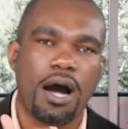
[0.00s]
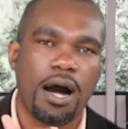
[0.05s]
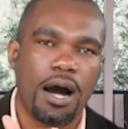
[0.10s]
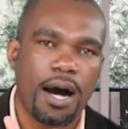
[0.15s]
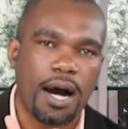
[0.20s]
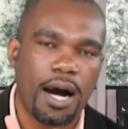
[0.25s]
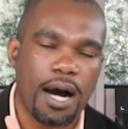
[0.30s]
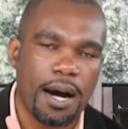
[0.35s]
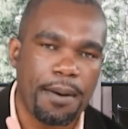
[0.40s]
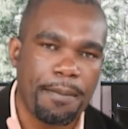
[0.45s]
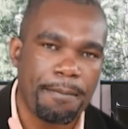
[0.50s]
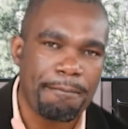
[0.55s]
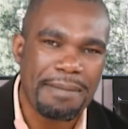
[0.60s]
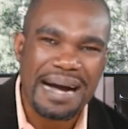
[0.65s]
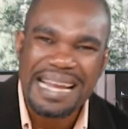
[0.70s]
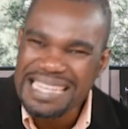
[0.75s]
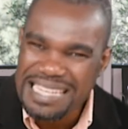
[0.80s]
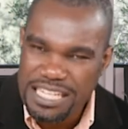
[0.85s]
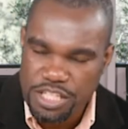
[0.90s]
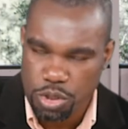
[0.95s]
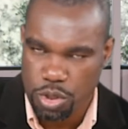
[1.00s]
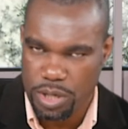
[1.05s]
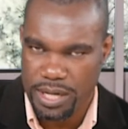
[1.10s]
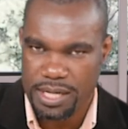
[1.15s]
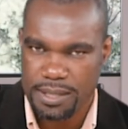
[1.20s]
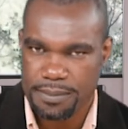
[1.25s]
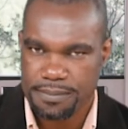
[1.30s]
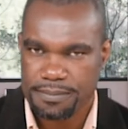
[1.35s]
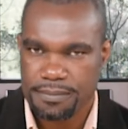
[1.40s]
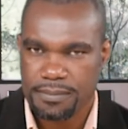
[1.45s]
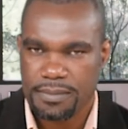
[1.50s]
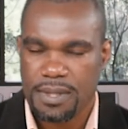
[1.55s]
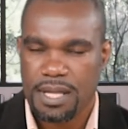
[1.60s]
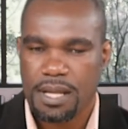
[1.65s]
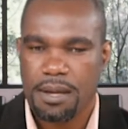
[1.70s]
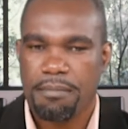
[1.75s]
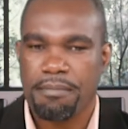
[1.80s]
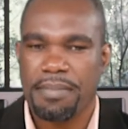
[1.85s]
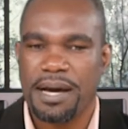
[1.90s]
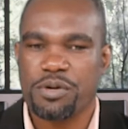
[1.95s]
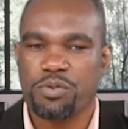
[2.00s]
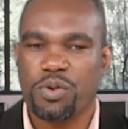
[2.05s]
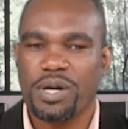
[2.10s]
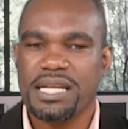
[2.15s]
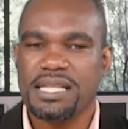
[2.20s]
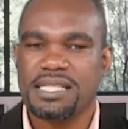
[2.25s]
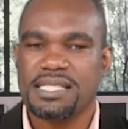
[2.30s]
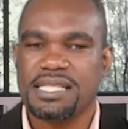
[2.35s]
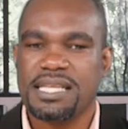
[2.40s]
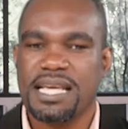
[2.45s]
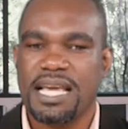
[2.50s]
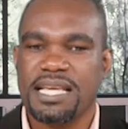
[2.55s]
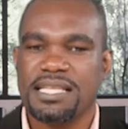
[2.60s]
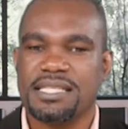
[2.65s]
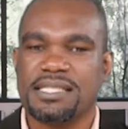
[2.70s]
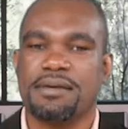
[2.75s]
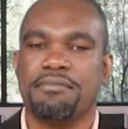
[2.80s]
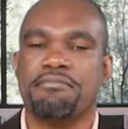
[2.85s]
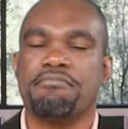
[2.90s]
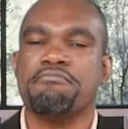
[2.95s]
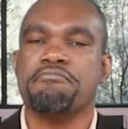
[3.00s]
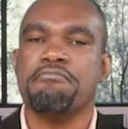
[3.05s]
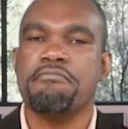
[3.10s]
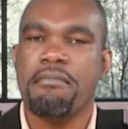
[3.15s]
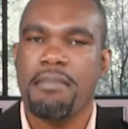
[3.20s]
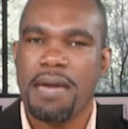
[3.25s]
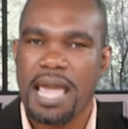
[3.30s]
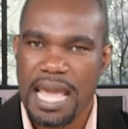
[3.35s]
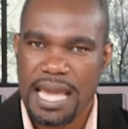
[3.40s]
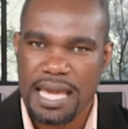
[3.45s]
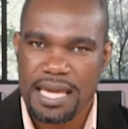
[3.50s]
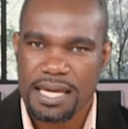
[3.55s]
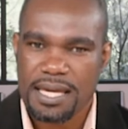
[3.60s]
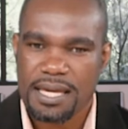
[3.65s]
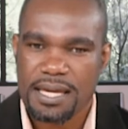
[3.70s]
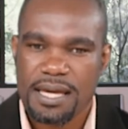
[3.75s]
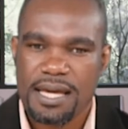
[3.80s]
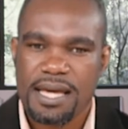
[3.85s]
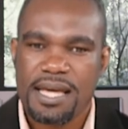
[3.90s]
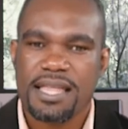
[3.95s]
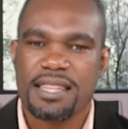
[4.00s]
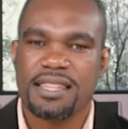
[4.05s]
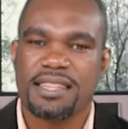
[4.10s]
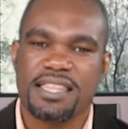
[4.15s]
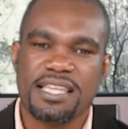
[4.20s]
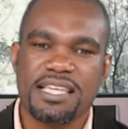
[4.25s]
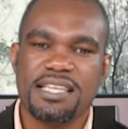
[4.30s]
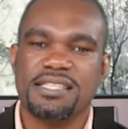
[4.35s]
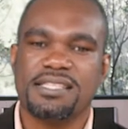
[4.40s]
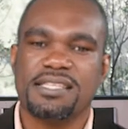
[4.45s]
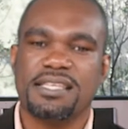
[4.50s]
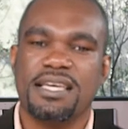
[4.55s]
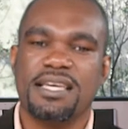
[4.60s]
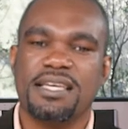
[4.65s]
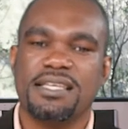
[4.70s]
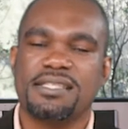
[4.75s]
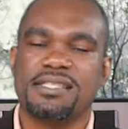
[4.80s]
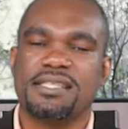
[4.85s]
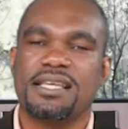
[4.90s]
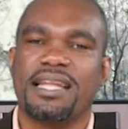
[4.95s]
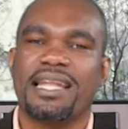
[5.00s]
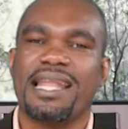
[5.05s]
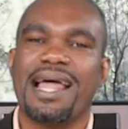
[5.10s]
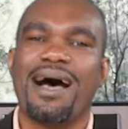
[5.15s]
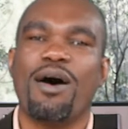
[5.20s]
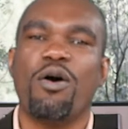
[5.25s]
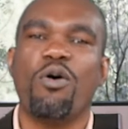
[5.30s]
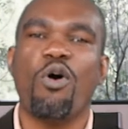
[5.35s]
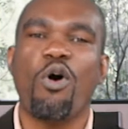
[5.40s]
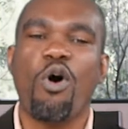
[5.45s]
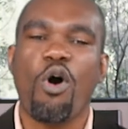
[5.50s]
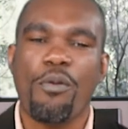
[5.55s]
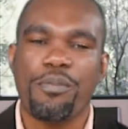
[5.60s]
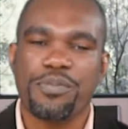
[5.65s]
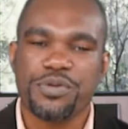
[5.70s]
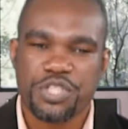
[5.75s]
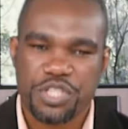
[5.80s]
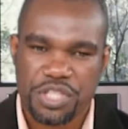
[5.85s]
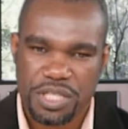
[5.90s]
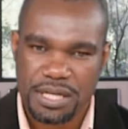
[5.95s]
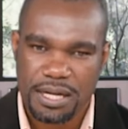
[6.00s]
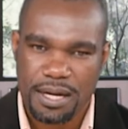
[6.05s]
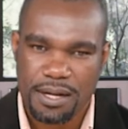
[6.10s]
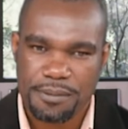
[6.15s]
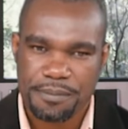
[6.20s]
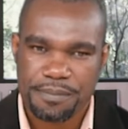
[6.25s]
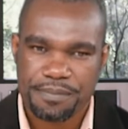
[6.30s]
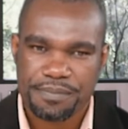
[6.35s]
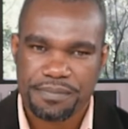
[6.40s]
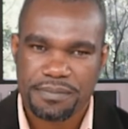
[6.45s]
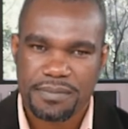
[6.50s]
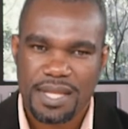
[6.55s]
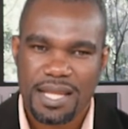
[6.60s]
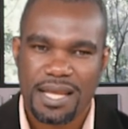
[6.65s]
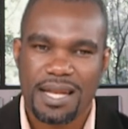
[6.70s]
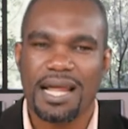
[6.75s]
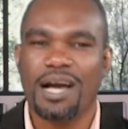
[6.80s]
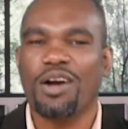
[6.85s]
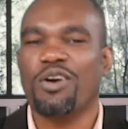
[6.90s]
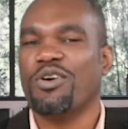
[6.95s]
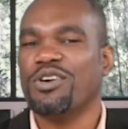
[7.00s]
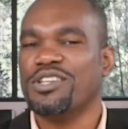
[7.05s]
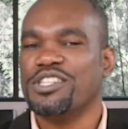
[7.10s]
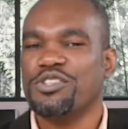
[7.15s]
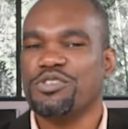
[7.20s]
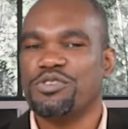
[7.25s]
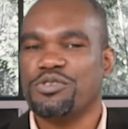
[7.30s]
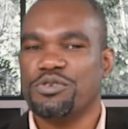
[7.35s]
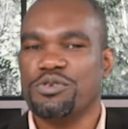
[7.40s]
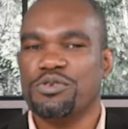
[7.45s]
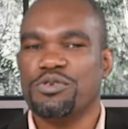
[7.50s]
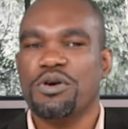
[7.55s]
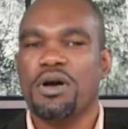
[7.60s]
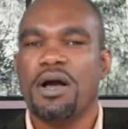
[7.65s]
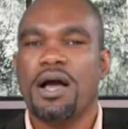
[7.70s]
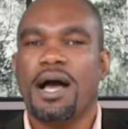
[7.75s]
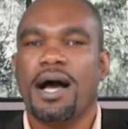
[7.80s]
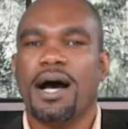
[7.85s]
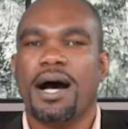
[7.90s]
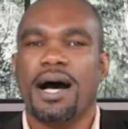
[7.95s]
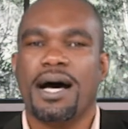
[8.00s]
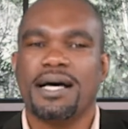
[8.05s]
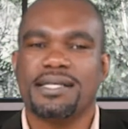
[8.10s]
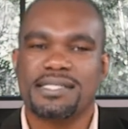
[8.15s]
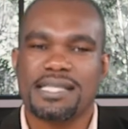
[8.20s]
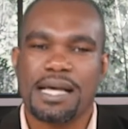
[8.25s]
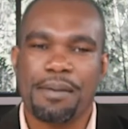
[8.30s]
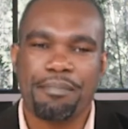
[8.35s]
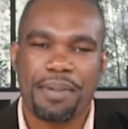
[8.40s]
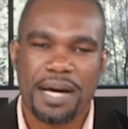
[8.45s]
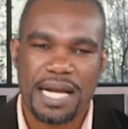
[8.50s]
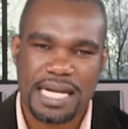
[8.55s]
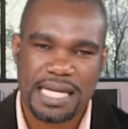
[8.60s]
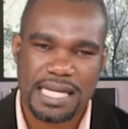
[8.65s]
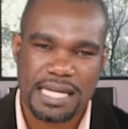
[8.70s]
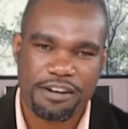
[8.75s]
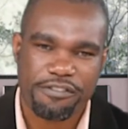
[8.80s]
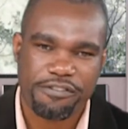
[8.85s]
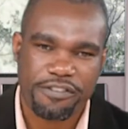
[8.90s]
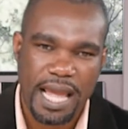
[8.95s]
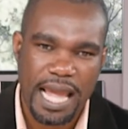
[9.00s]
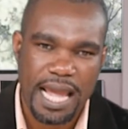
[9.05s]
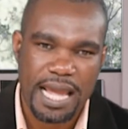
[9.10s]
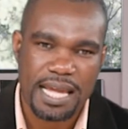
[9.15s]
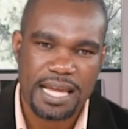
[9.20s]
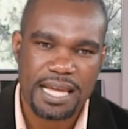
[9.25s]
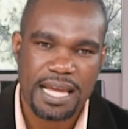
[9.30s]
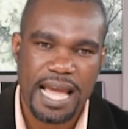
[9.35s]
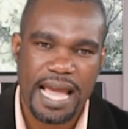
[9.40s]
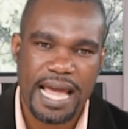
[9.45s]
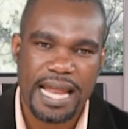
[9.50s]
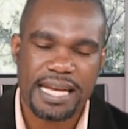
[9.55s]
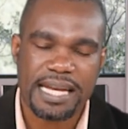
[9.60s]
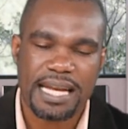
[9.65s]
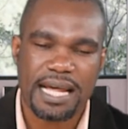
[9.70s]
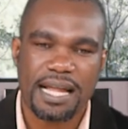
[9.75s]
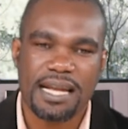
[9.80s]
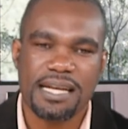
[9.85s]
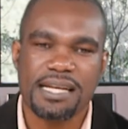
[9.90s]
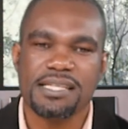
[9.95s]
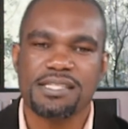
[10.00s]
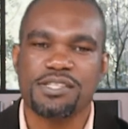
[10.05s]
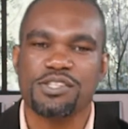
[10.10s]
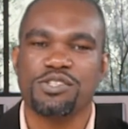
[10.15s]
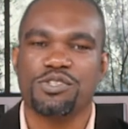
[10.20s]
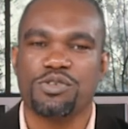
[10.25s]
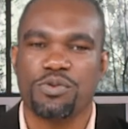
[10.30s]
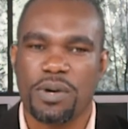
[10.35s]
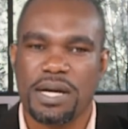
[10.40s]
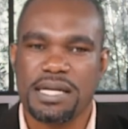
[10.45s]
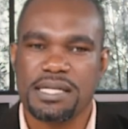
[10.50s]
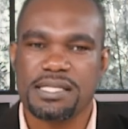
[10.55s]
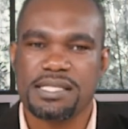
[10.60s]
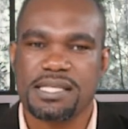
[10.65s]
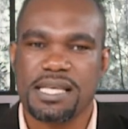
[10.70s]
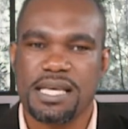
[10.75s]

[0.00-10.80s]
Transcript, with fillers: uh, mandatory. But when it says may, this is now optional. Now, continue to uh, subparagraph A and uh, listen to what it